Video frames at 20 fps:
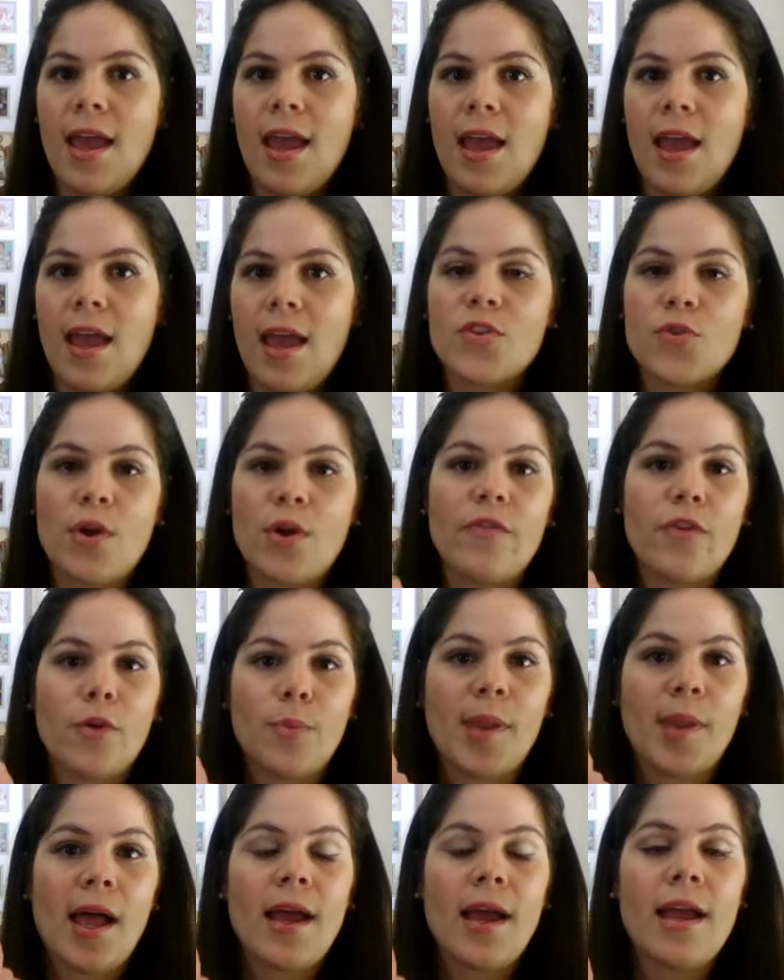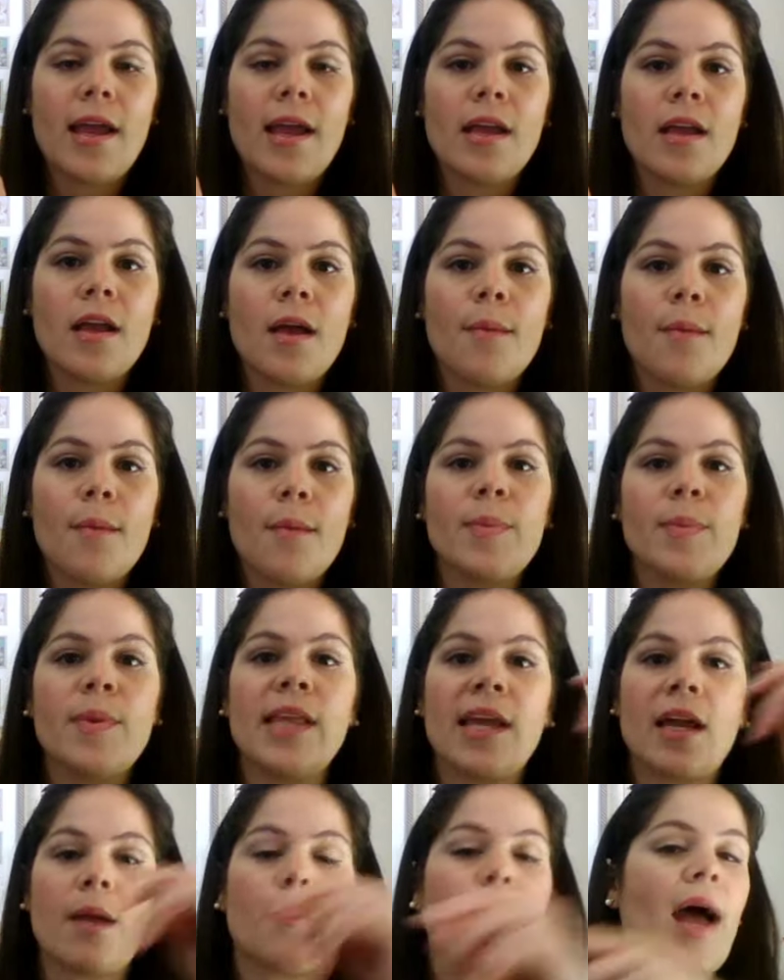And it's great for applying maybe
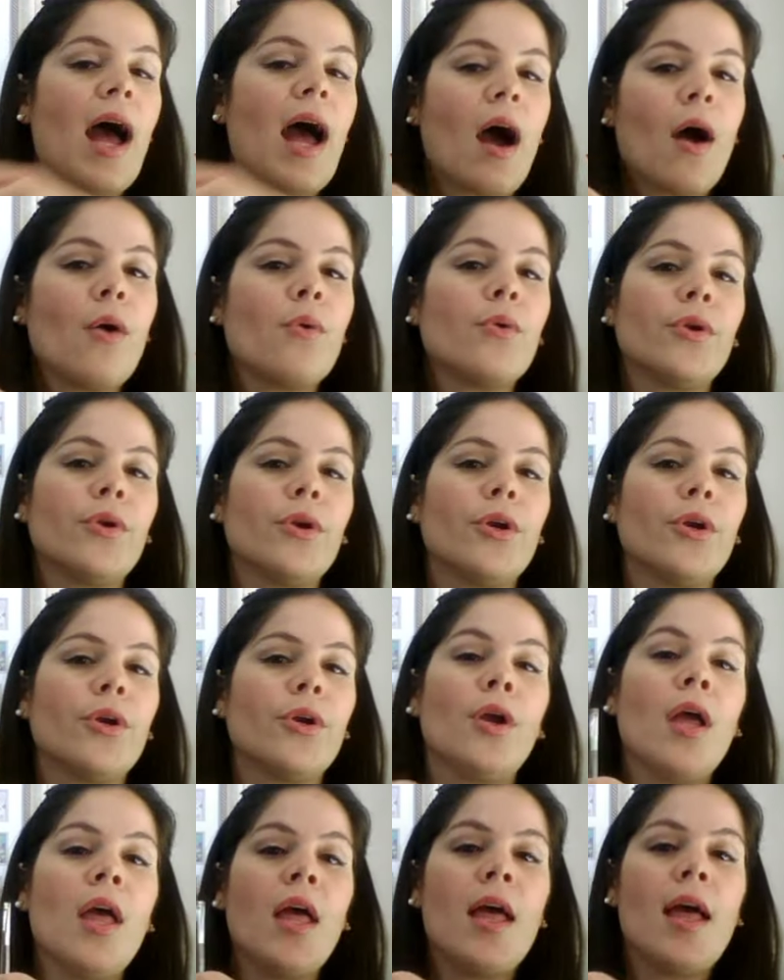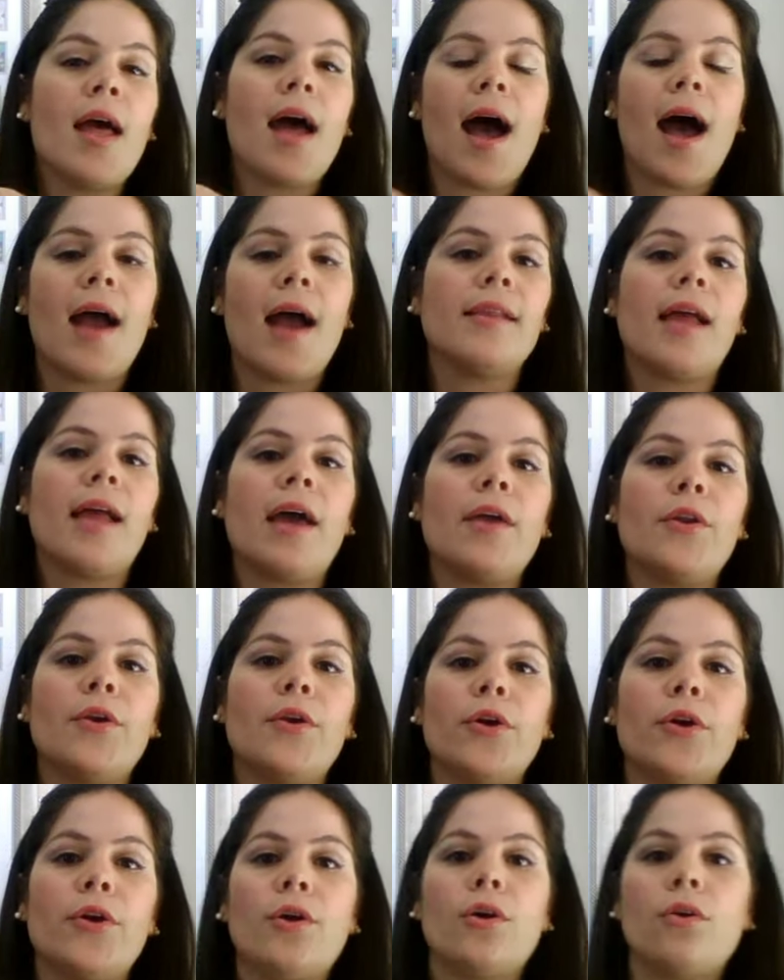like a powder
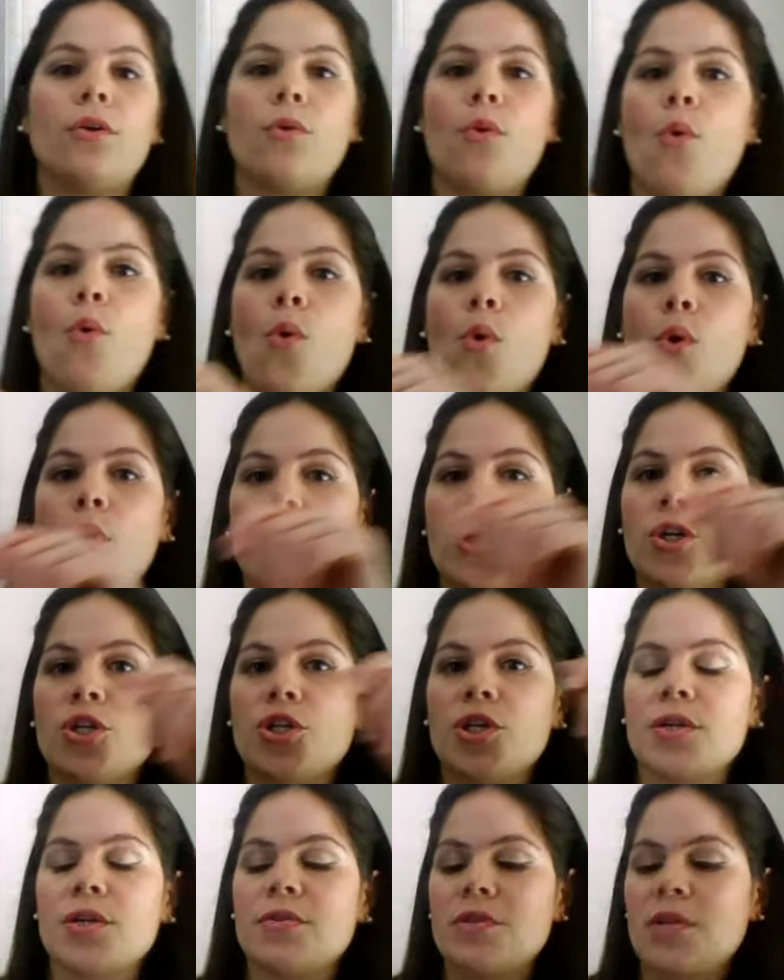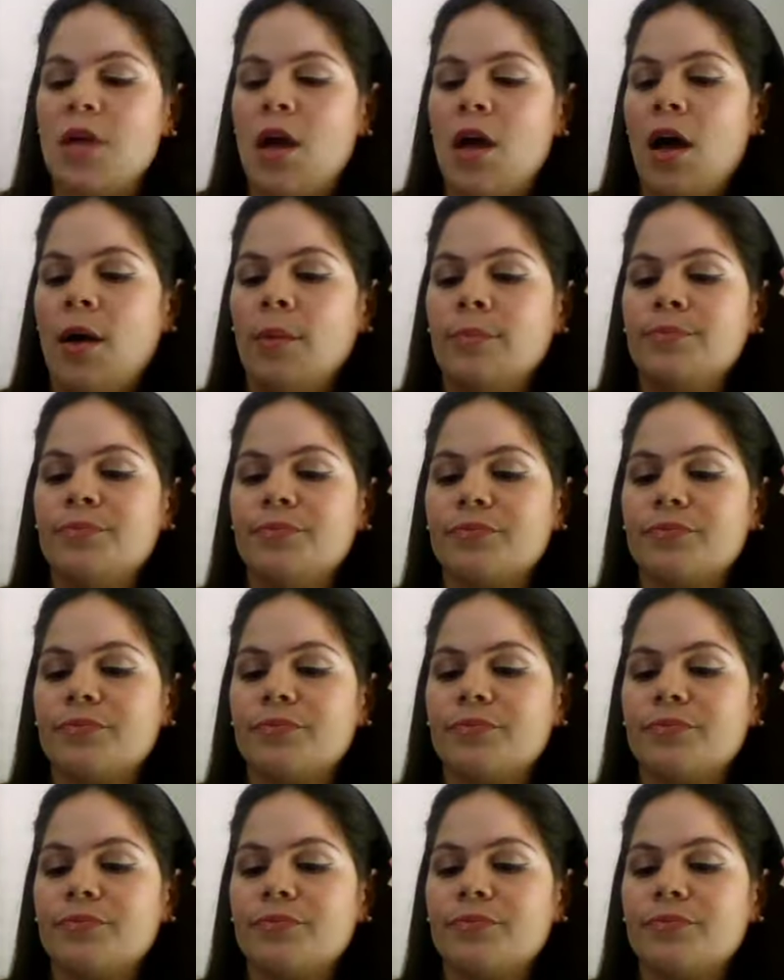eyeliner or just a